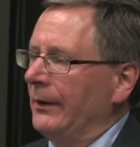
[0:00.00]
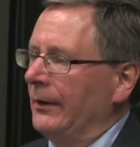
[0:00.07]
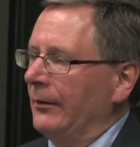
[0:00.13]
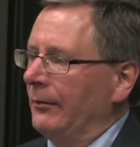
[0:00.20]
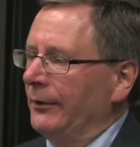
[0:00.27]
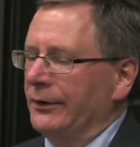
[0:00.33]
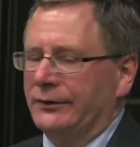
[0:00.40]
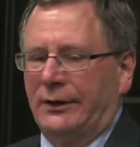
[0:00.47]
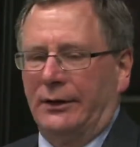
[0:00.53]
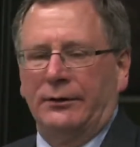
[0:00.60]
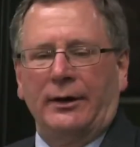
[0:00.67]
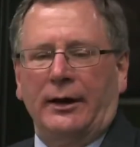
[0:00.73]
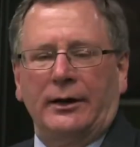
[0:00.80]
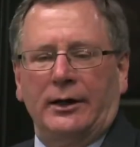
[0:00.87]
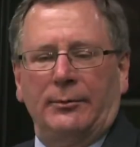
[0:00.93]
where they say, you're
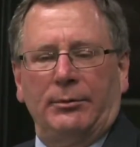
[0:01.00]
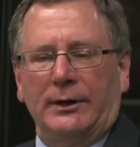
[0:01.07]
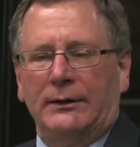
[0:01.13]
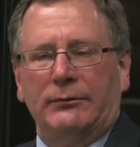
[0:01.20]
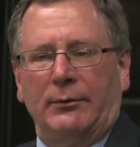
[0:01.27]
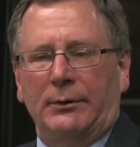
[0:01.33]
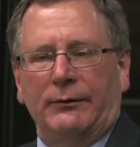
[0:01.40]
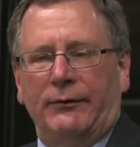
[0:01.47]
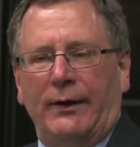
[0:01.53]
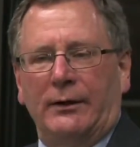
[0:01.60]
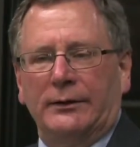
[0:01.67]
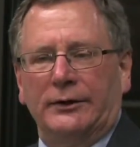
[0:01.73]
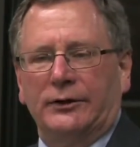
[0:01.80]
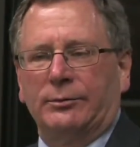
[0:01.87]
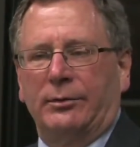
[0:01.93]
not going to believe what we found
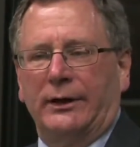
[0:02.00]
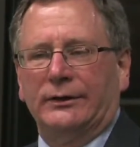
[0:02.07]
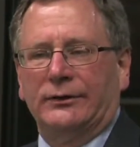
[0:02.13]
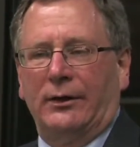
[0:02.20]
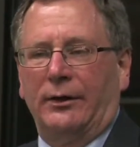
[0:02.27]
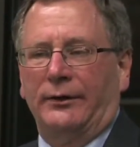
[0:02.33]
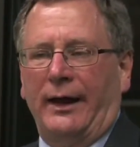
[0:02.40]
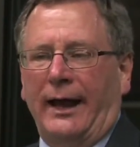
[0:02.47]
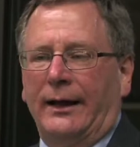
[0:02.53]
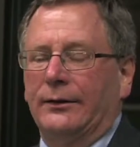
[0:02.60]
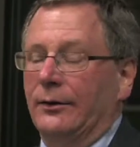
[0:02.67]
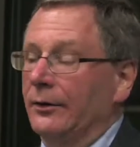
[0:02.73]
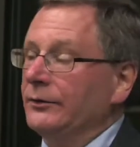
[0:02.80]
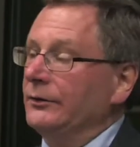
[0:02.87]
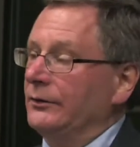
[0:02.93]
in this place called
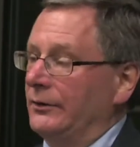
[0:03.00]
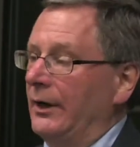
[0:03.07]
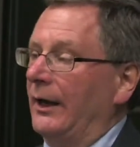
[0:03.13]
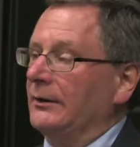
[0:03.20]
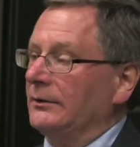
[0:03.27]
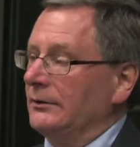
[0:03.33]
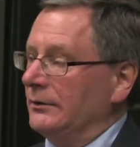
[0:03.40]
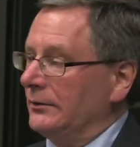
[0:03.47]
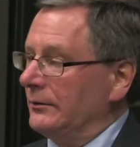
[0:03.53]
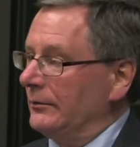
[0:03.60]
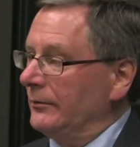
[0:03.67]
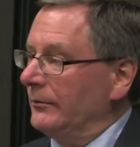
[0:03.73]
Nacogdoches, Texas.